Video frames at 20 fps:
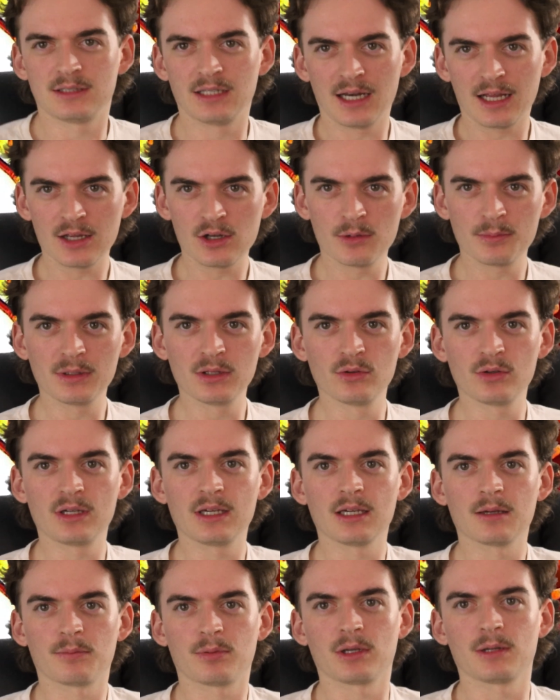Today I'll be
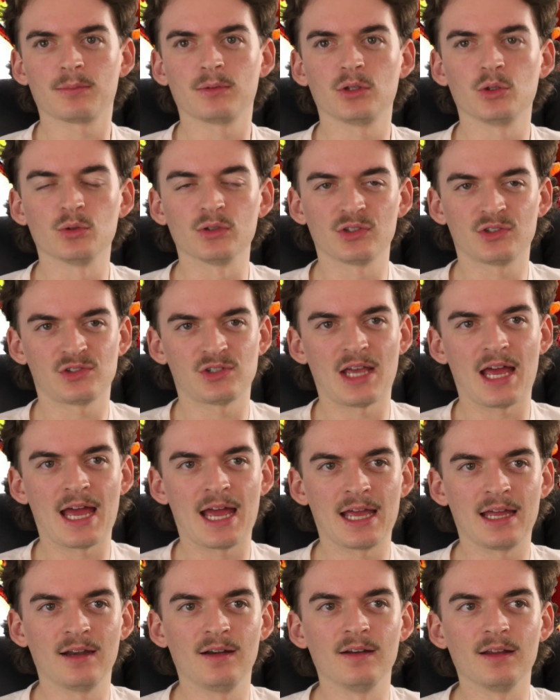looking at people who are
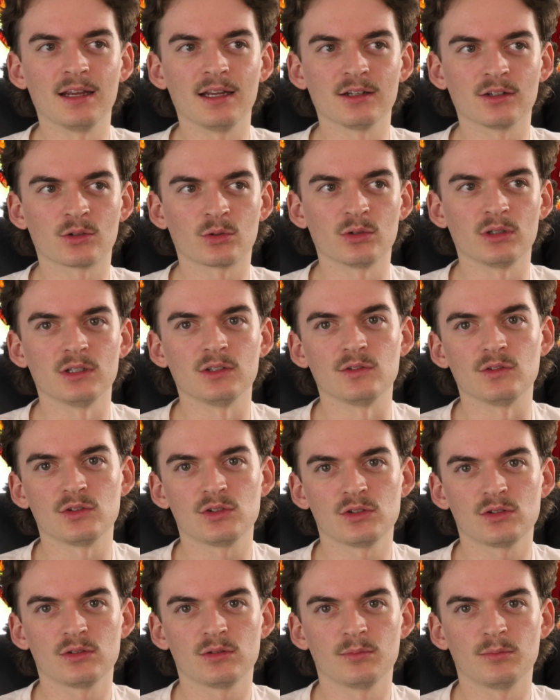sad and
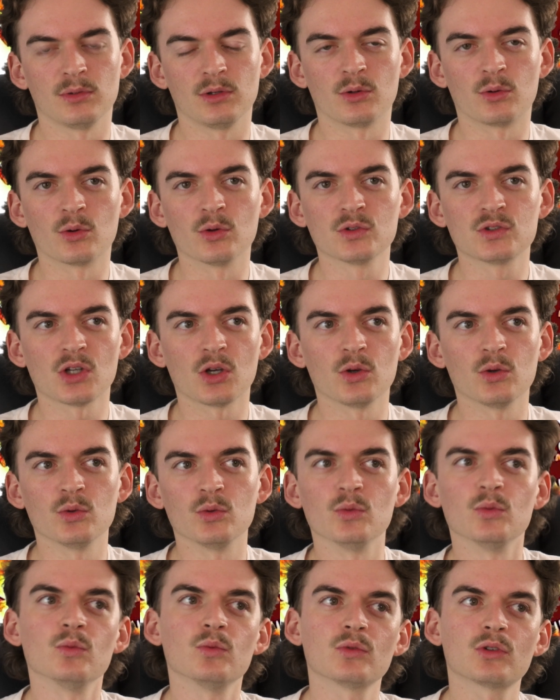cringe, but are
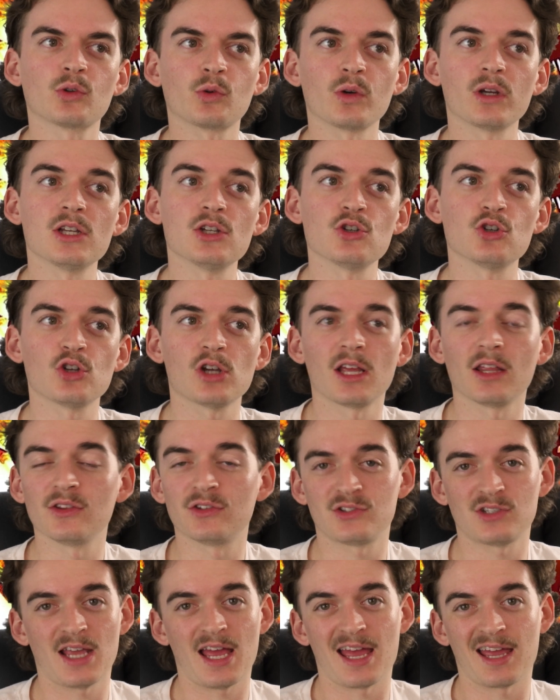also cringe
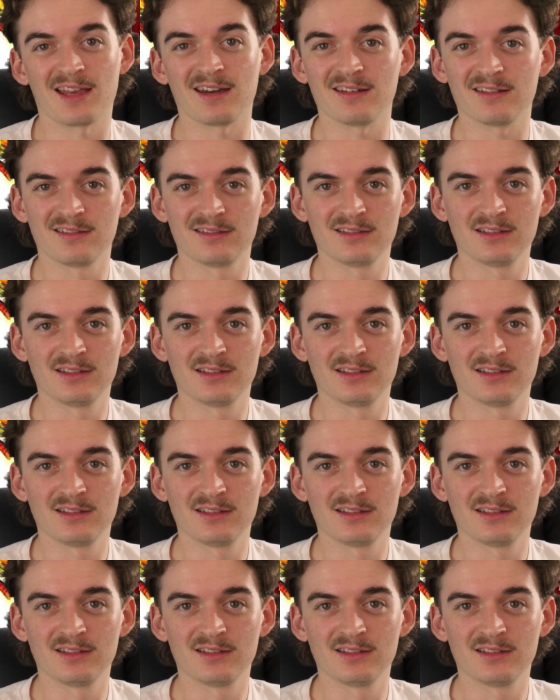and sad.